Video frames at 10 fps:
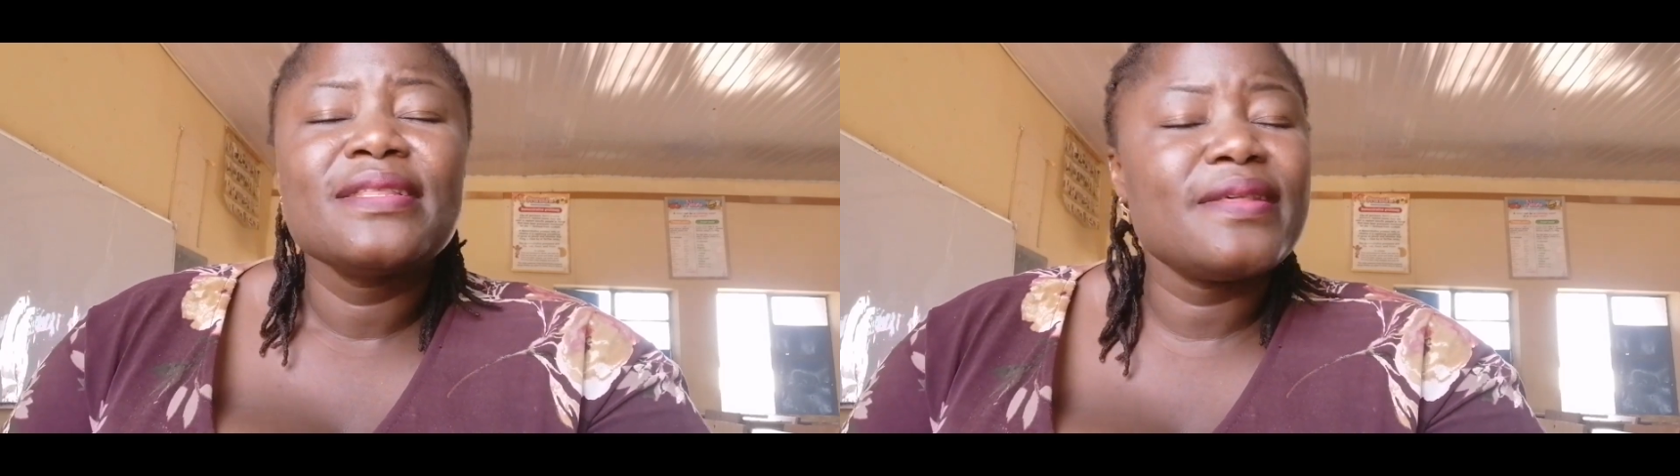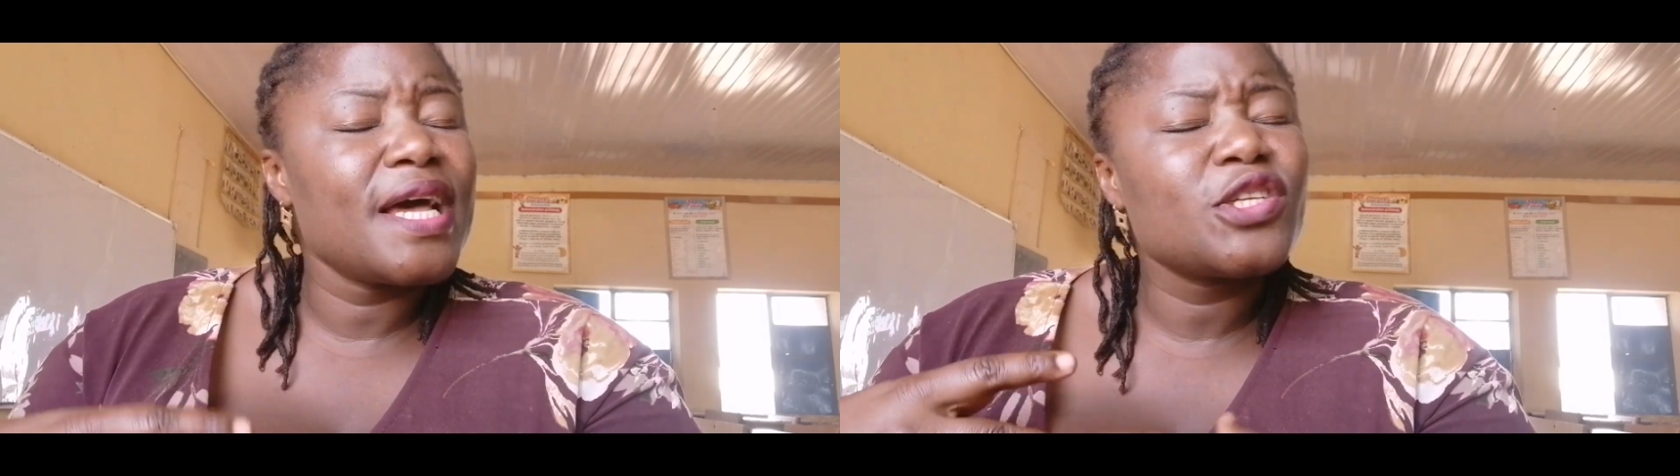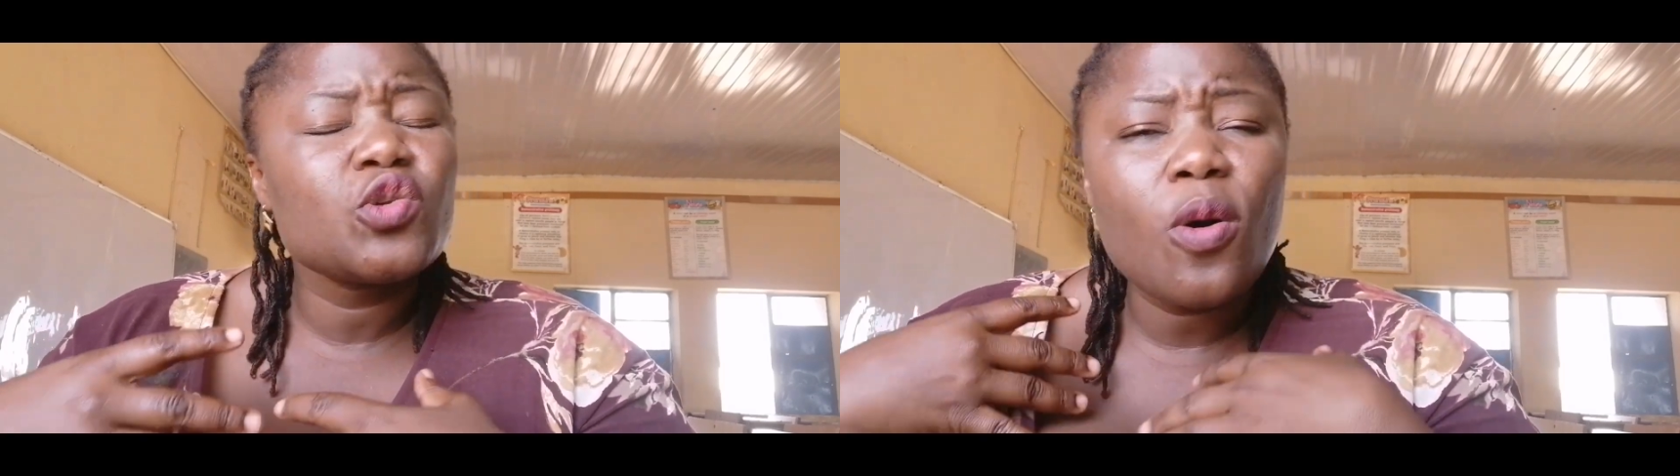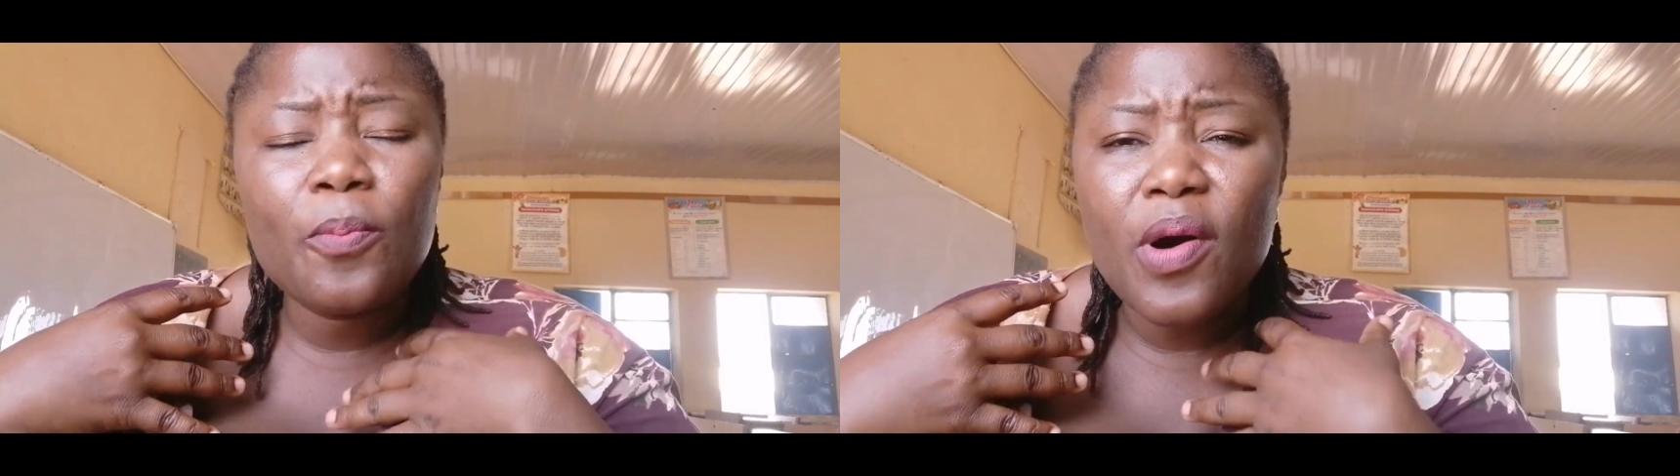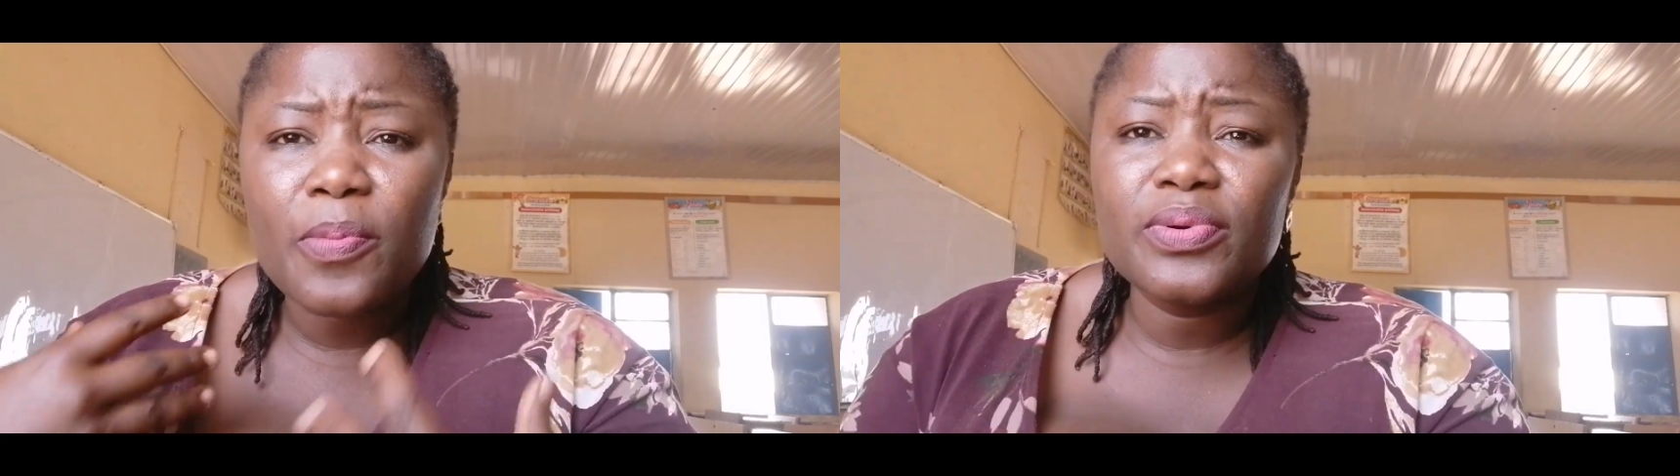they are so
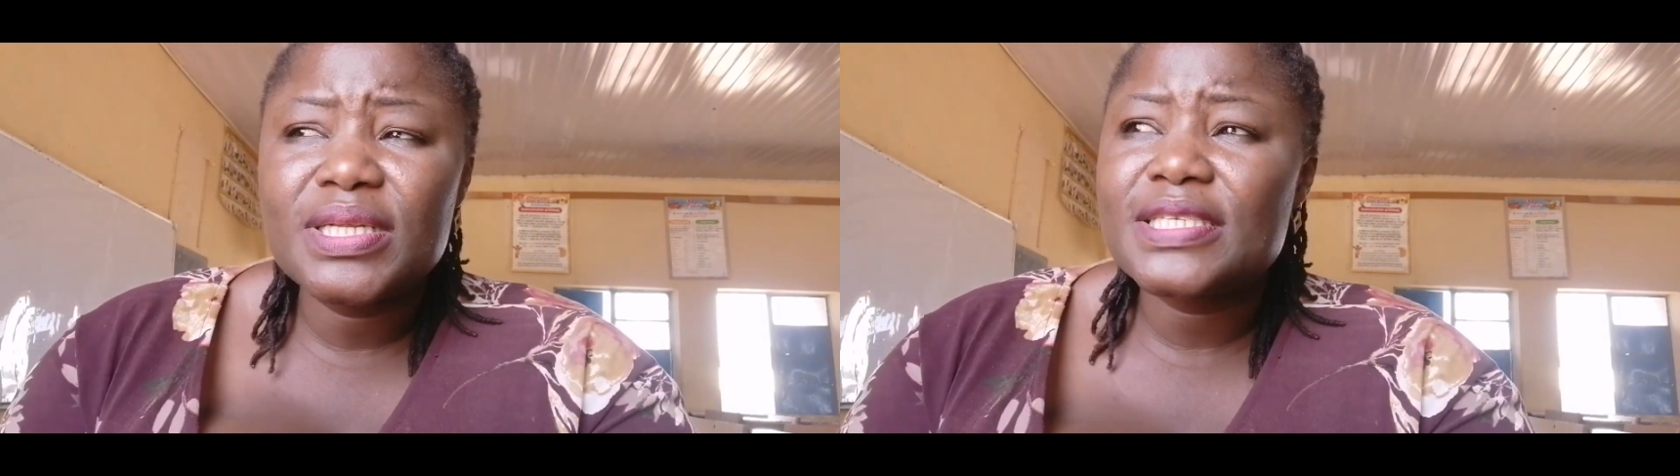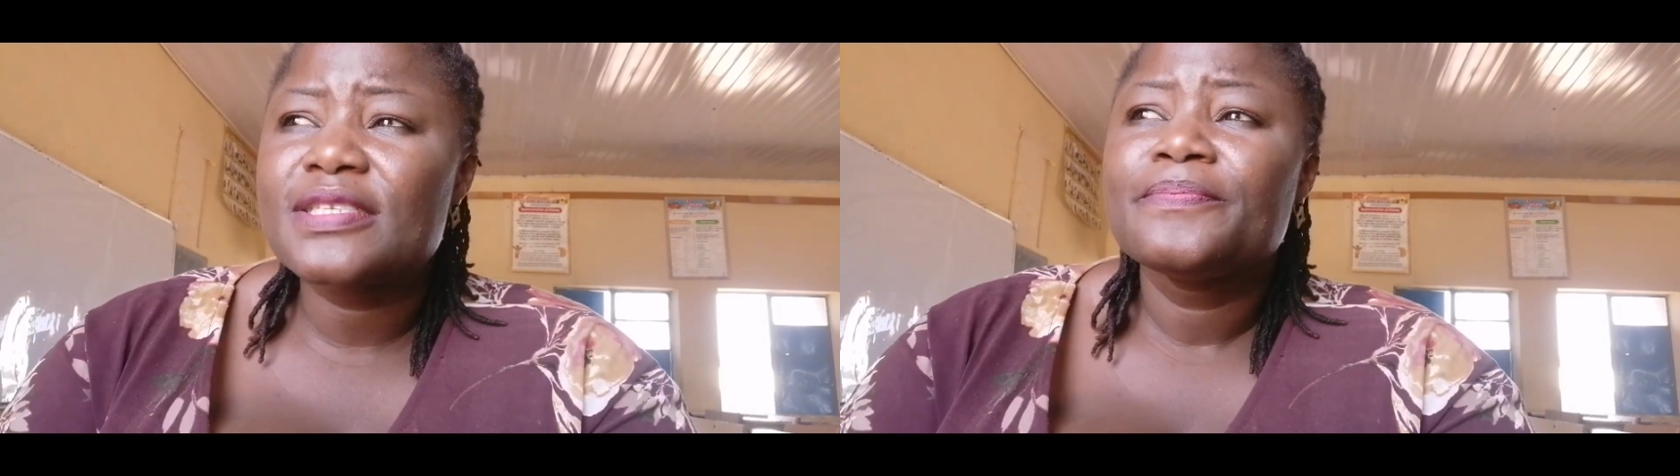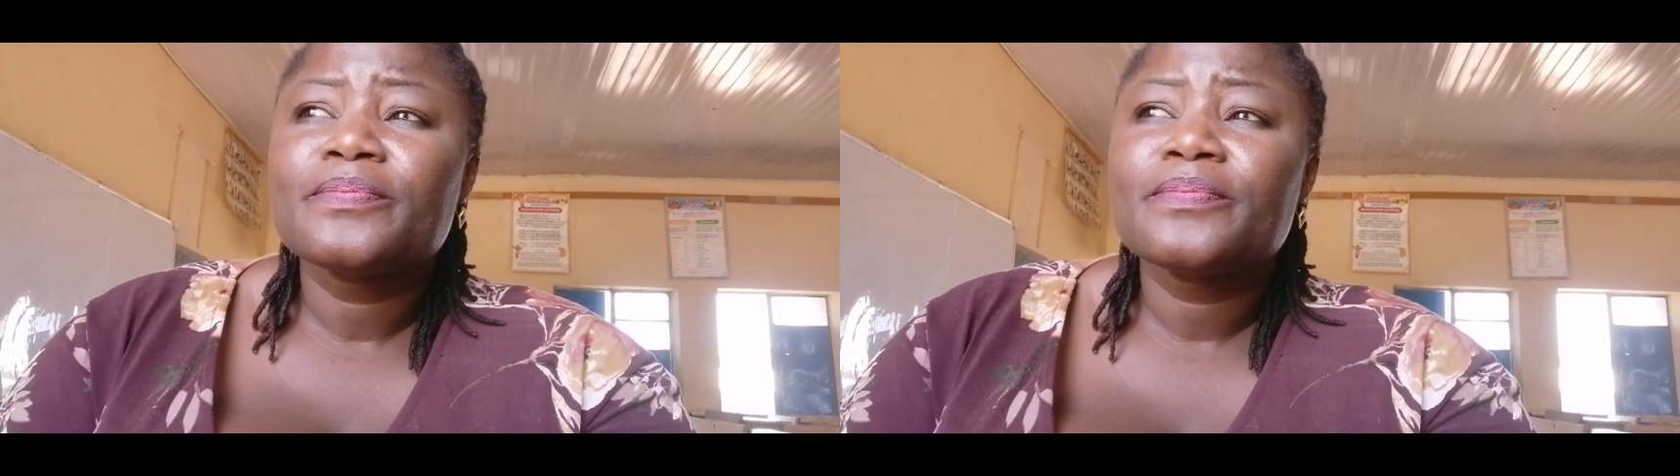populist.